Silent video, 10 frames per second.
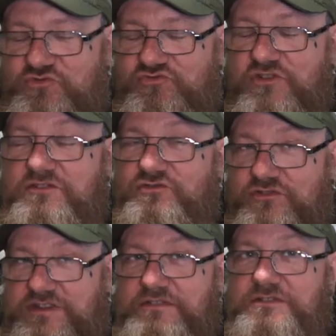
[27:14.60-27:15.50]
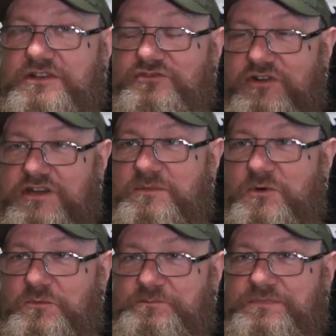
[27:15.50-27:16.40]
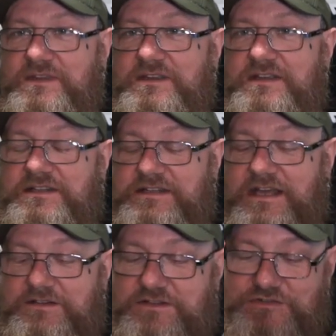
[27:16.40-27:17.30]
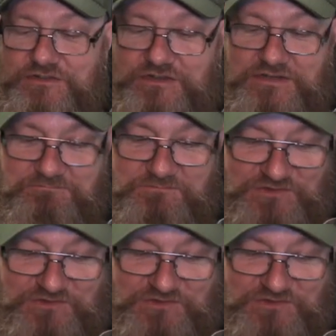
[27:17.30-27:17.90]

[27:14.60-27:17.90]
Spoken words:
definitely drinkable. Now, this is at